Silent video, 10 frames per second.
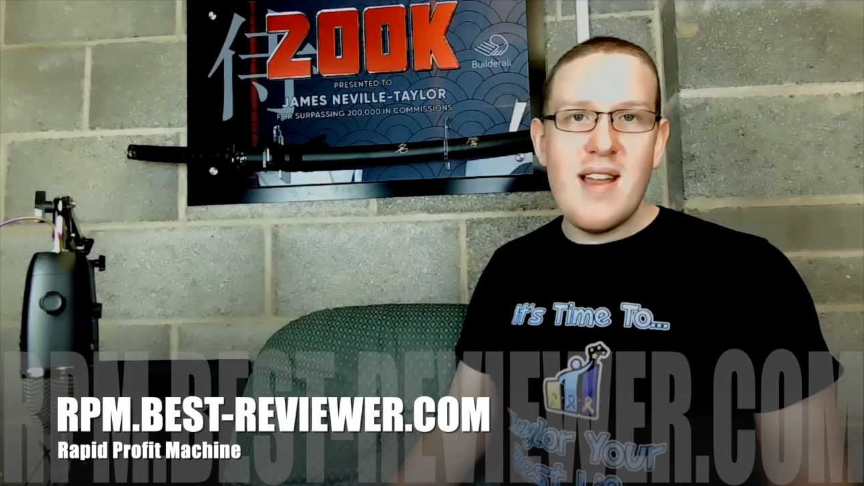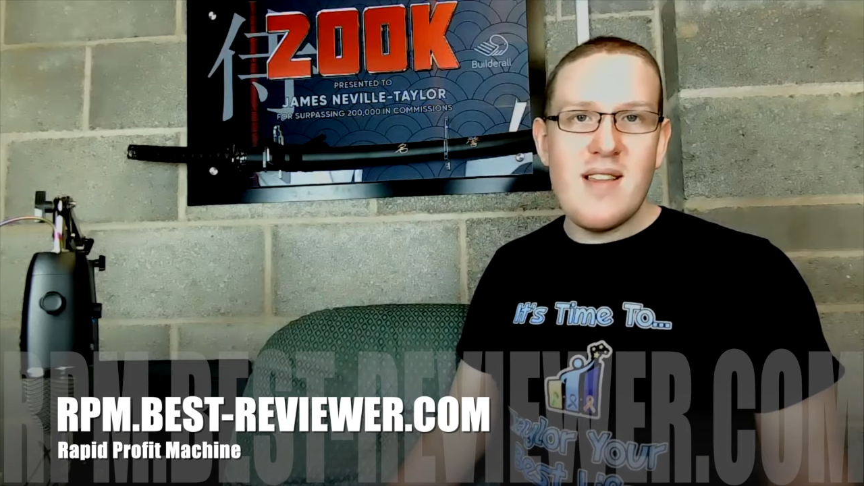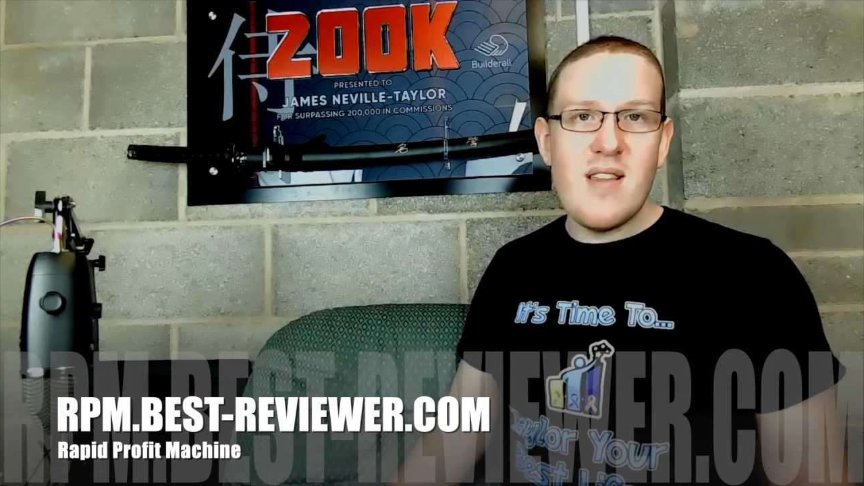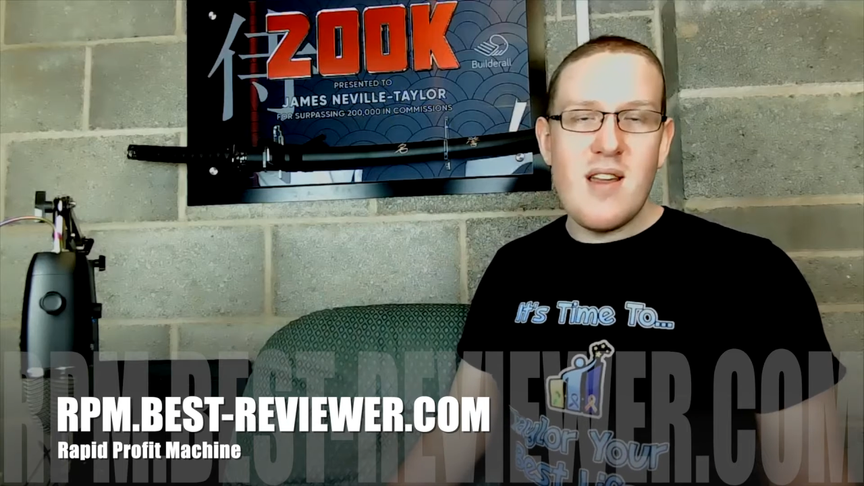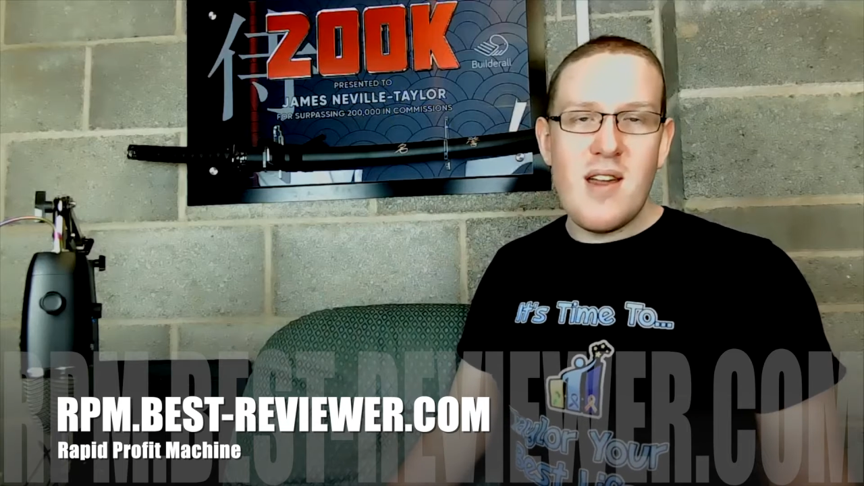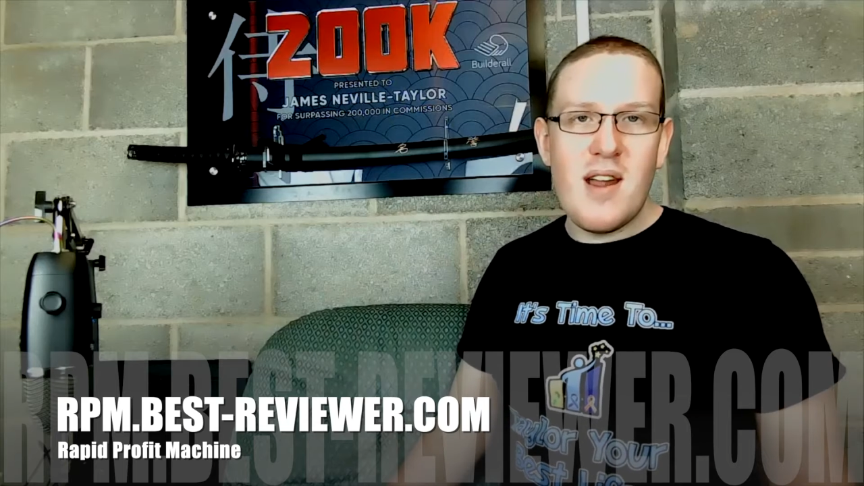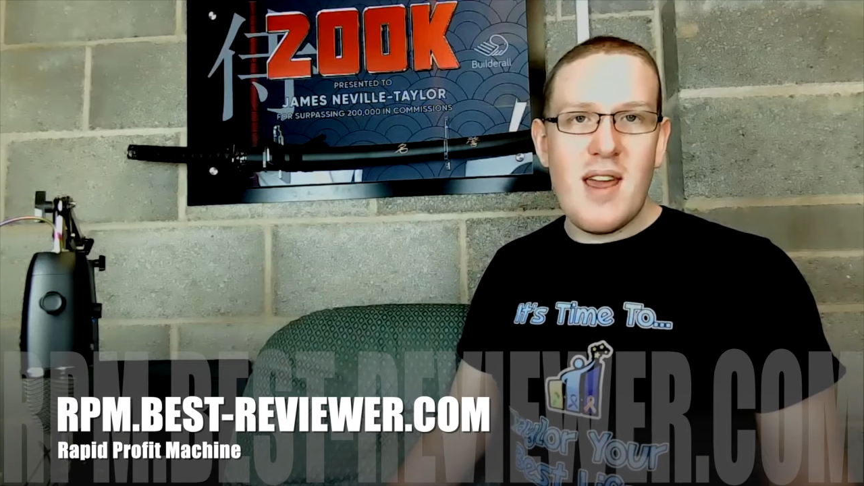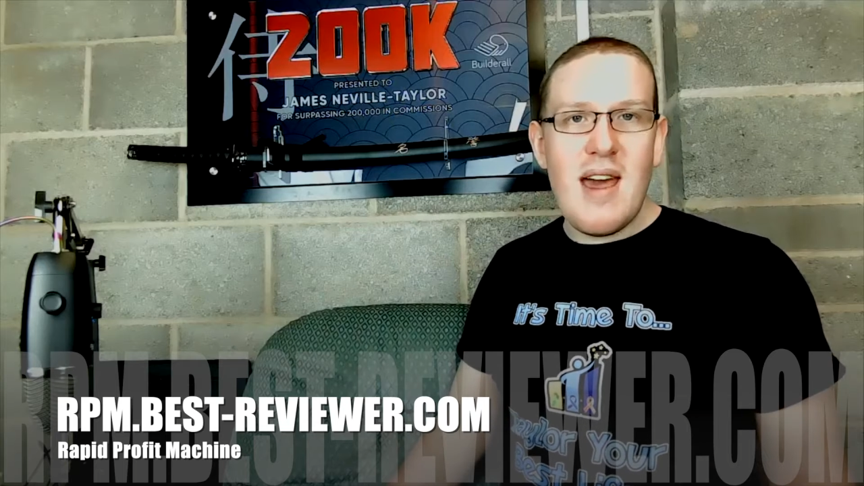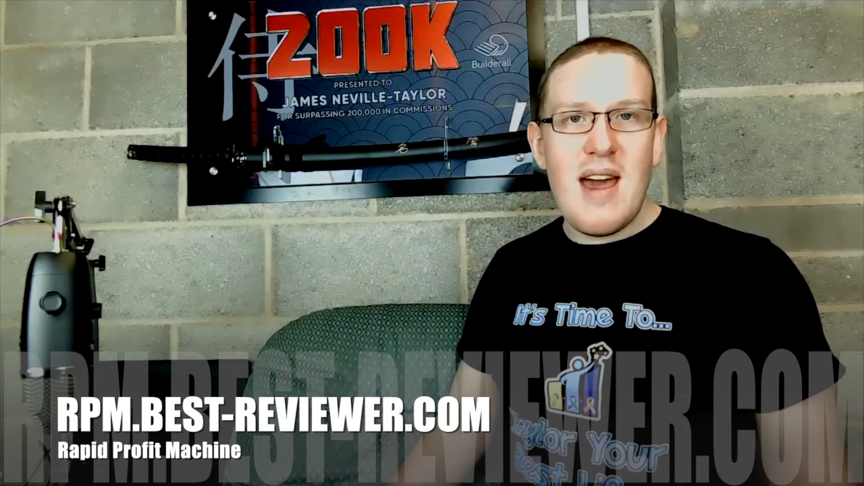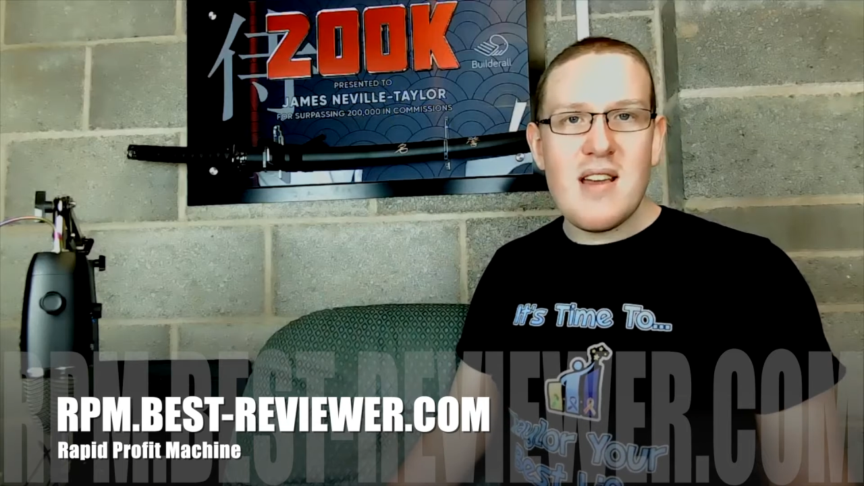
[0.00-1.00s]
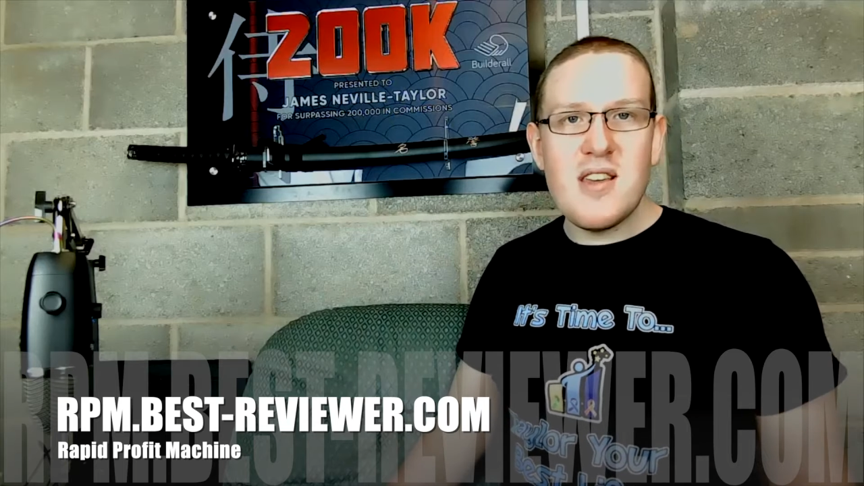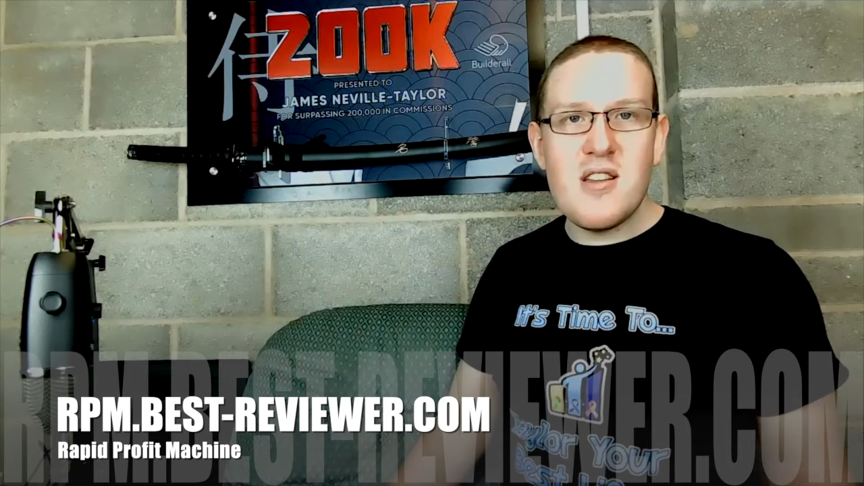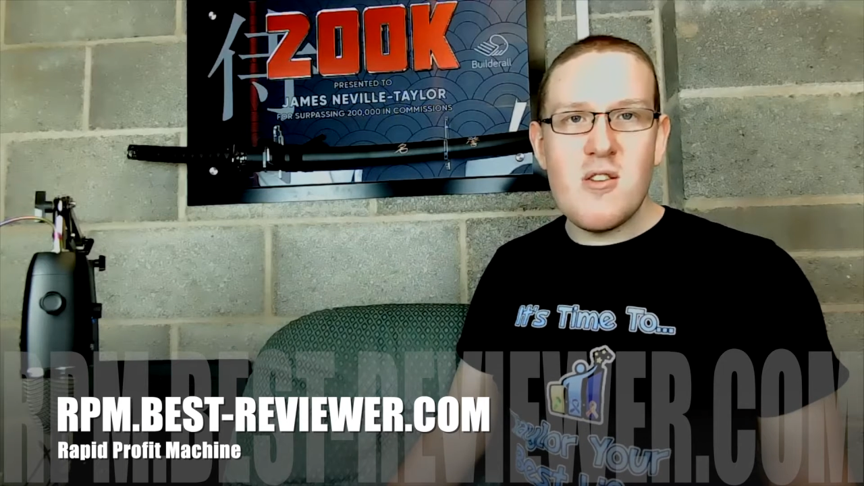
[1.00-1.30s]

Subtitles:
that you're going to get access